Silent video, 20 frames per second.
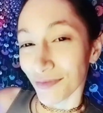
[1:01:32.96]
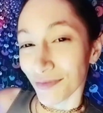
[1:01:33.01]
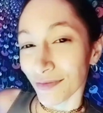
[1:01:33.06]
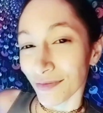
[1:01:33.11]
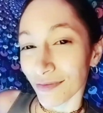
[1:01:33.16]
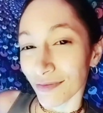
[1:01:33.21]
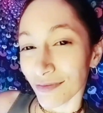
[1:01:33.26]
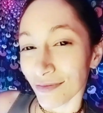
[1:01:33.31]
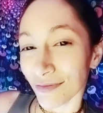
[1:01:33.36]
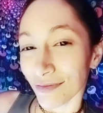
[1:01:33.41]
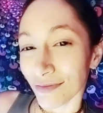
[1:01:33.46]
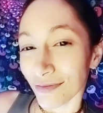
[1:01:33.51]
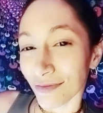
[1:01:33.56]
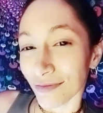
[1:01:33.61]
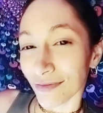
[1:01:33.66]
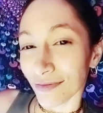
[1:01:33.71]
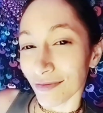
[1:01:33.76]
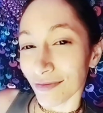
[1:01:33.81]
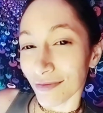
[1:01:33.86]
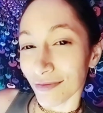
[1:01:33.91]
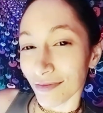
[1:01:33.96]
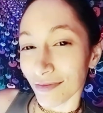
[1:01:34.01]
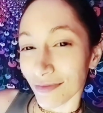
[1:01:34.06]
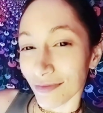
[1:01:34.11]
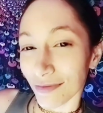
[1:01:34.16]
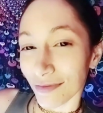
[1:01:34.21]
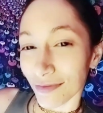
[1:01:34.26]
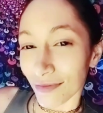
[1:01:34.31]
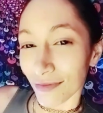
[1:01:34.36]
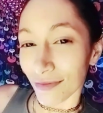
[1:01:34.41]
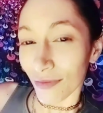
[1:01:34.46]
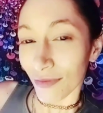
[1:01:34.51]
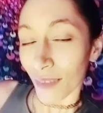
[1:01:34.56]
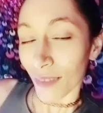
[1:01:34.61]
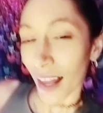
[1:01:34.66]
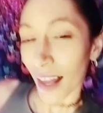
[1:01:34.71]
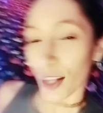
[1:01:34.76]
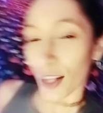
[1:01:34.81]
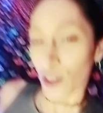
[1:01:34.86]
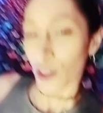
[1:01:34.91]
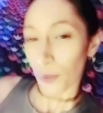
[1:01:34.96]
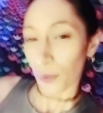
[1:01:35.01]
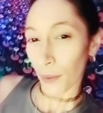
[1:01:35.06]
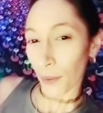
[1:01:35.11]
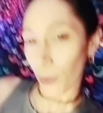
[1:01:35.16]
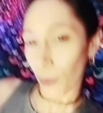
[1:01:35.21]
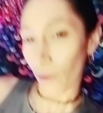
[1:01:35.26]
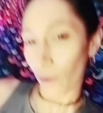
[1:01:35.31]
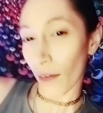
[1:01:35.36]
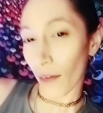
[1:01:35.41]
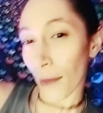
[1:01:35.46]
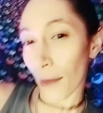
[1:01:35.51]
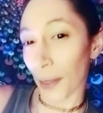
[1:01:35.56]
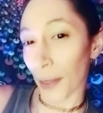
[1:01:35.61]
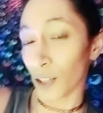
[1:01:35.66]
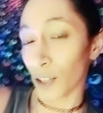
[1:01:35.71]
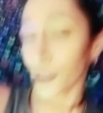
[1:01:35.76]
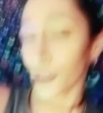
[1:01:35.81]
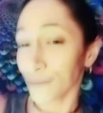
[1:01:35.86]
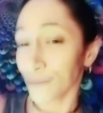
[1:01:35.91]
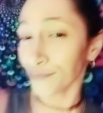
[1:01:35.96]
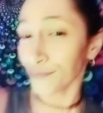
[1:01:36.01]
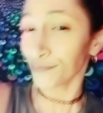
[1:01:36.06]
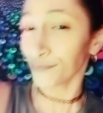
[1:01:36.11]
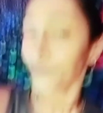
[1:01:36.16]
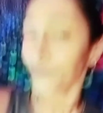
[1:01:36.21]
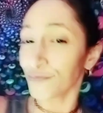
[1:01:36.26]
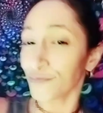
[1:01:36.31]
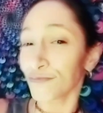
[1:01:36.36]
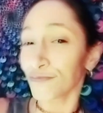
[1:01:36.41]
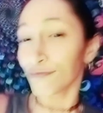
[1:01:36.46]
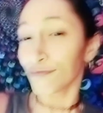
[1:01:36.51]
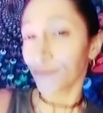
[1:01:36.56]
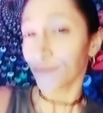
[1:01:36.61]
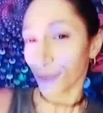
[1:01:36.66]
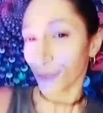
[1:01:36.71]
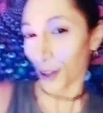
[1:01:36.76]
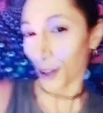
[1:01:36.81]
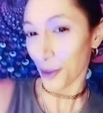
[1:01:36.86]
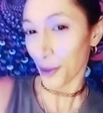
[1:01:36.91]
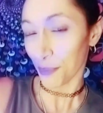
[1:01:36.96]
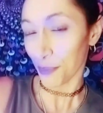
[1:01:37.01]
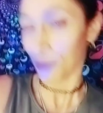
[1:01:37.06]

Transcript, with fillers: Hmm. That should be a profile picture. Um.